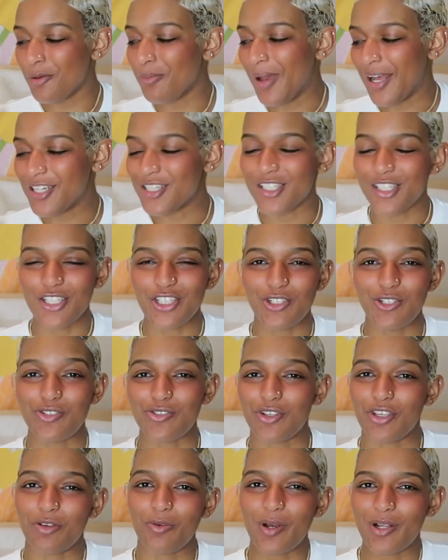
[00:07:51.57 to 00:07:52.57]
would match these
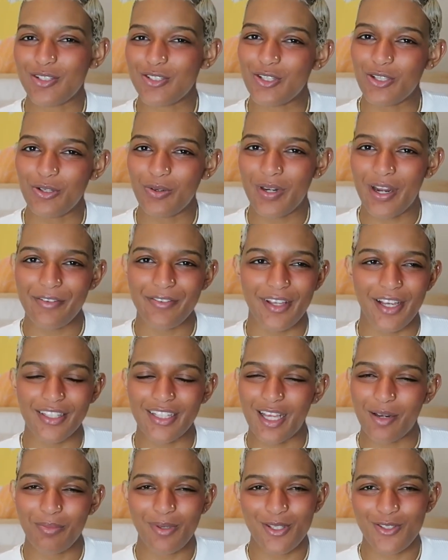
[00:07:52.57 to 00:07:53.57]
shoes really well too, and I feel like
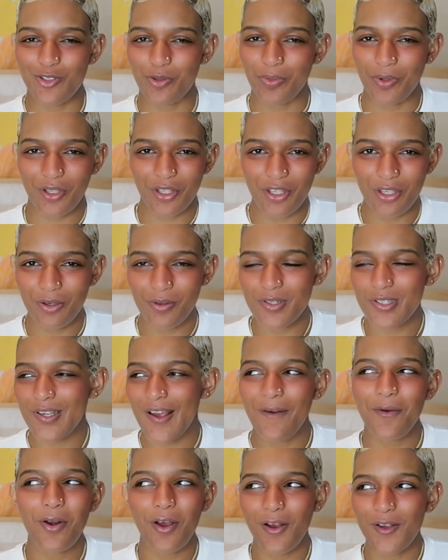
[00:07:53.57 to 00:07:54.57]
that'd be super cute. So
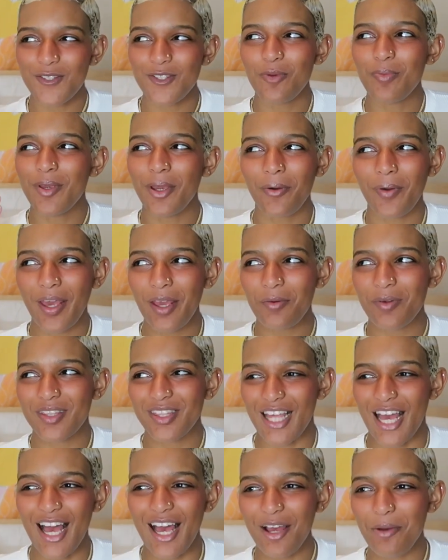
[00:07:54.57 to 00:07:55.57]
I would also be okay with
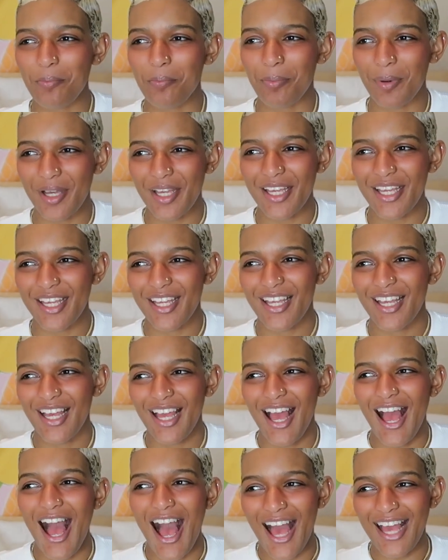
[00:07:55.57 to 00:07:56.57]
that, but
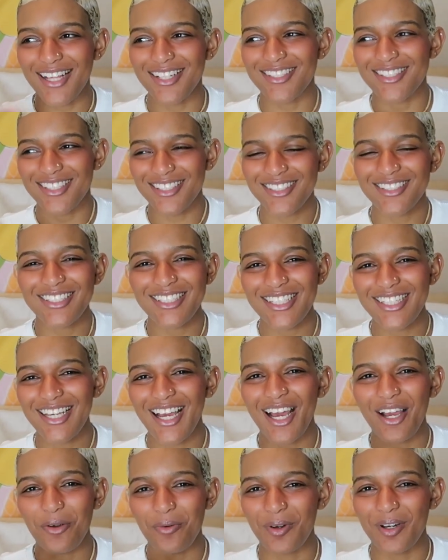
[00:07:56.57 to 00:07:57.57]
ideally
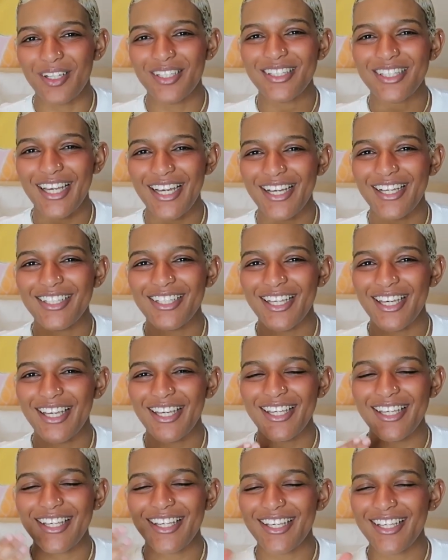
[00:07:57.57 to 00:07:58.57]
I want that
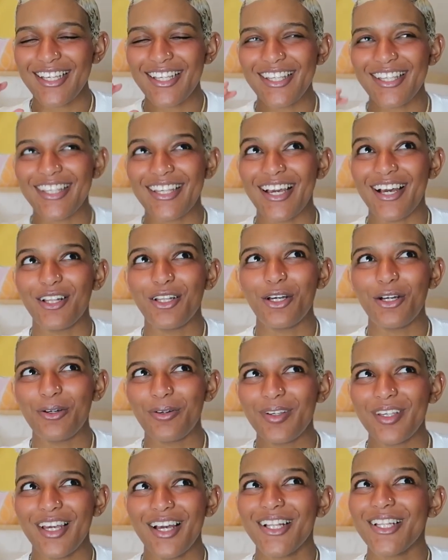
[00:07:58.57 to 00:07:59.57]
like yellow